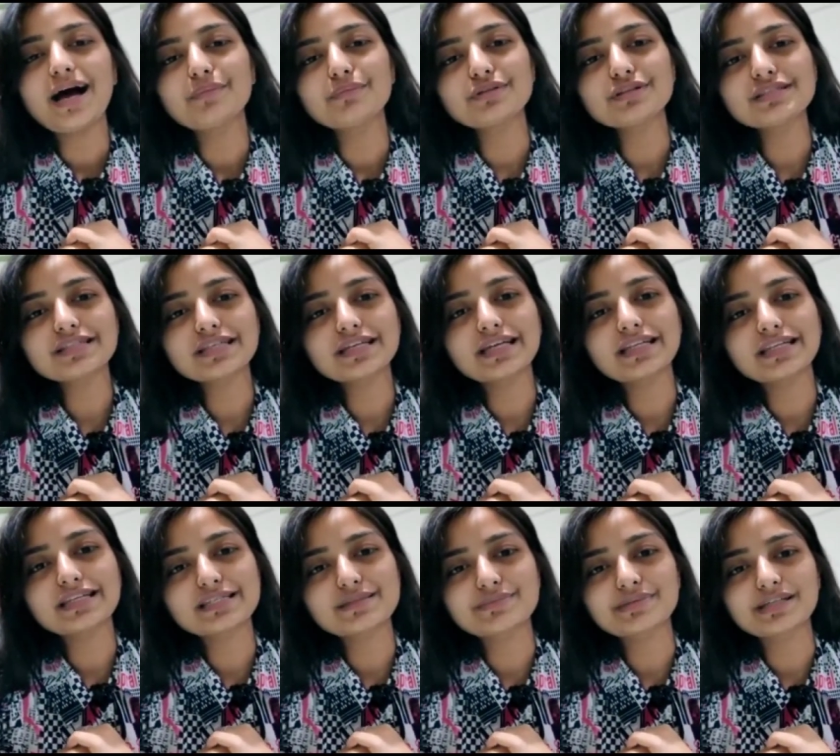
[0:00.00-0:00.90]
i'm not
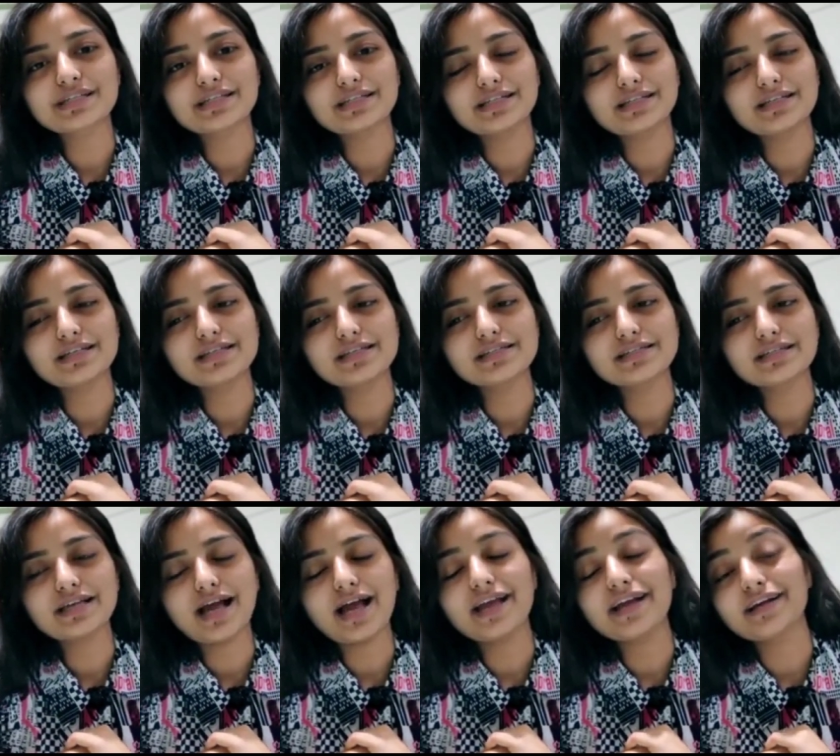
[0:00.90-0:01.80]
saying this
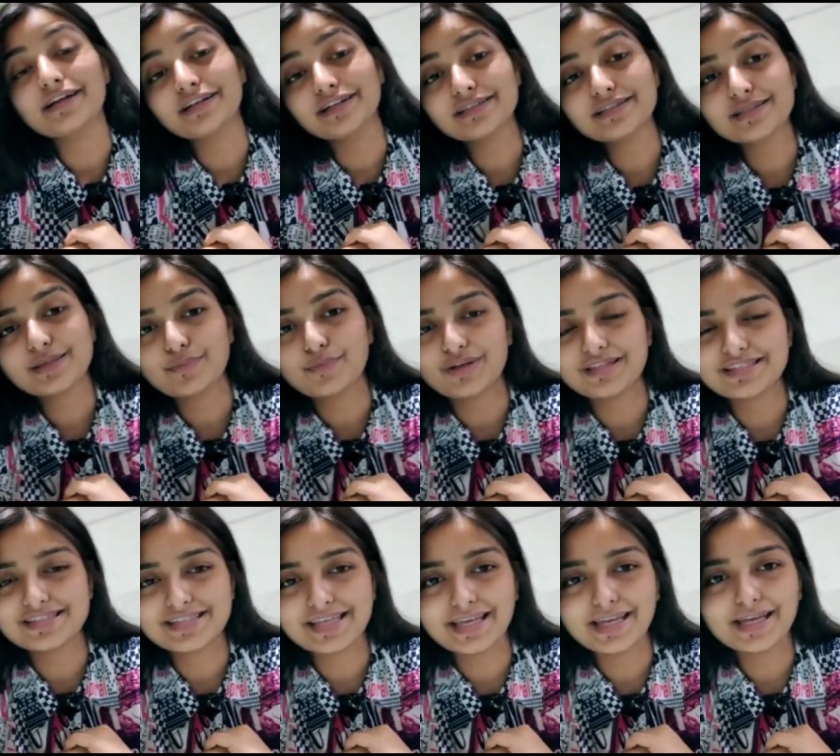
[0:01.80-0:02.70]
because i heard
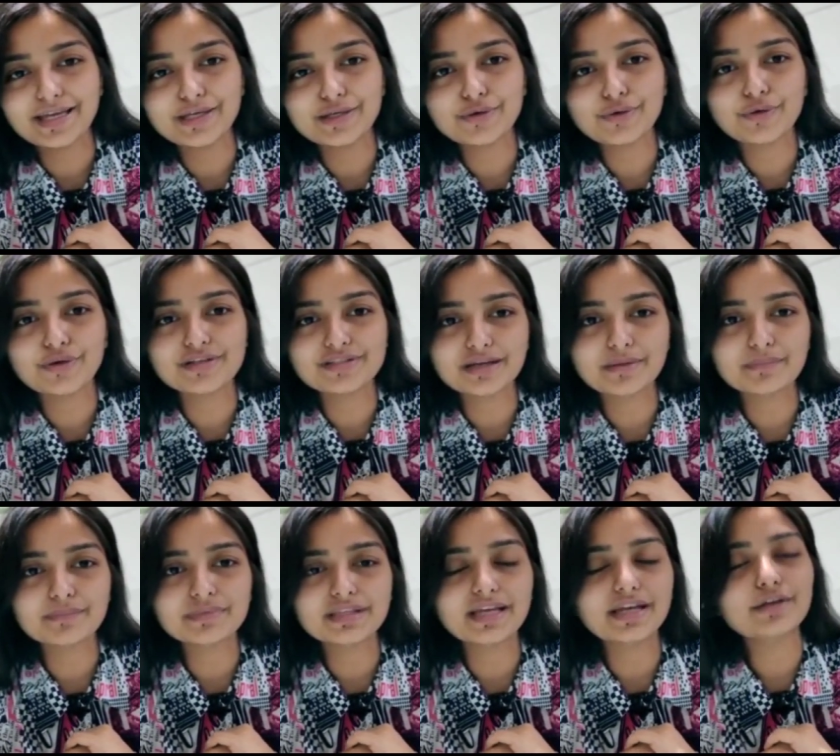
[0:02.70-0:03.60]
someone say it or
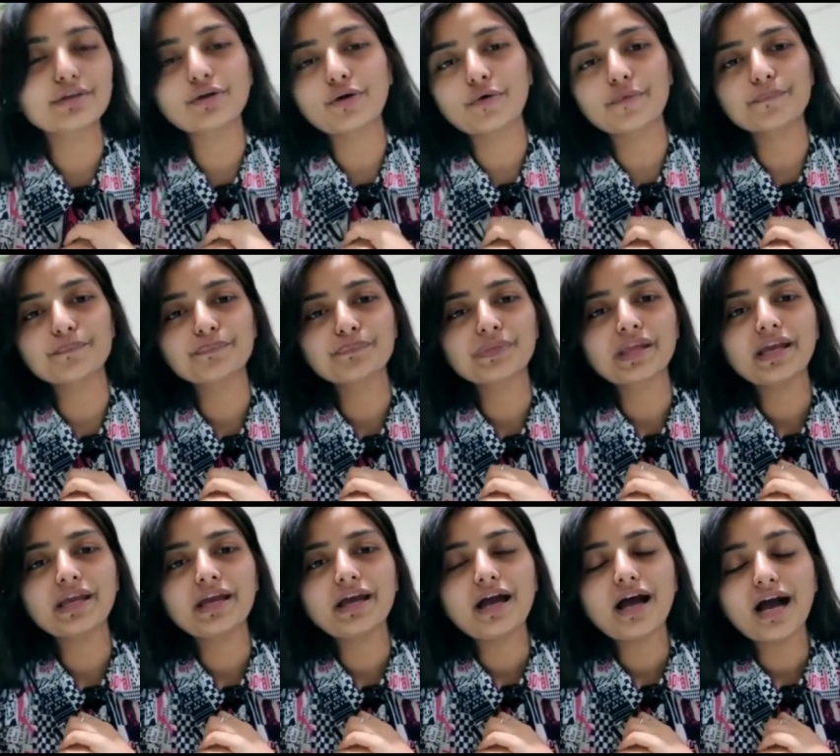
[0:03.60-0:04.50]
something no
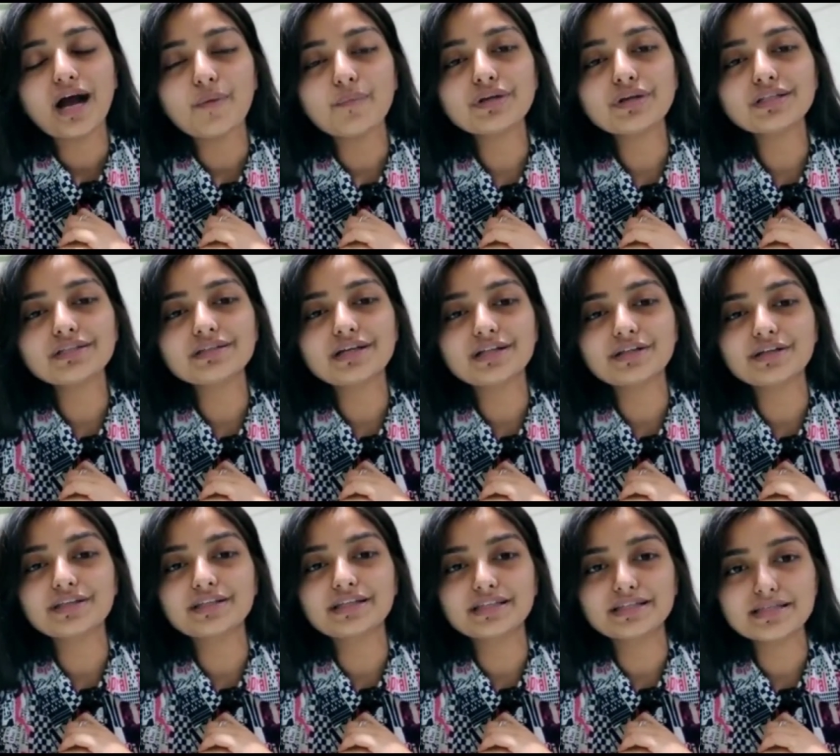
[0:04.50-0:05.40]
I want to tell
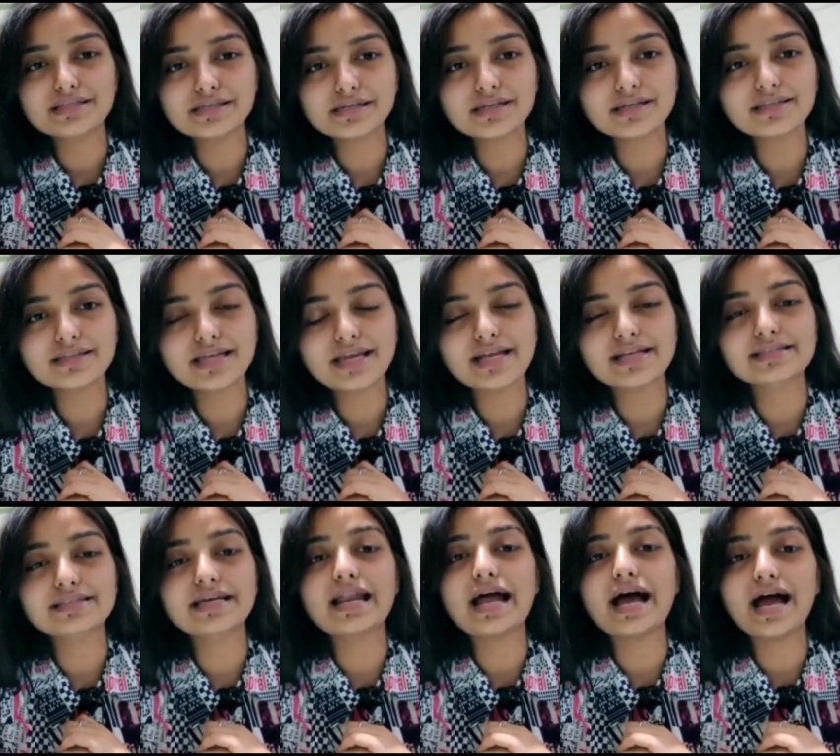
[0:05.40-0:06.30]
you that these are the
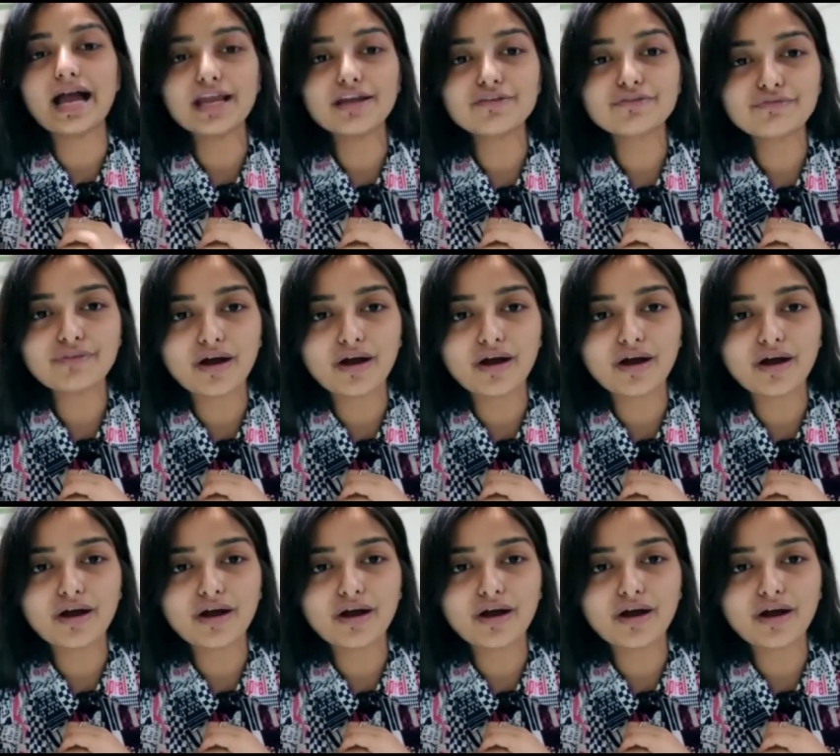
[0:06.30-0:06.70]
things that I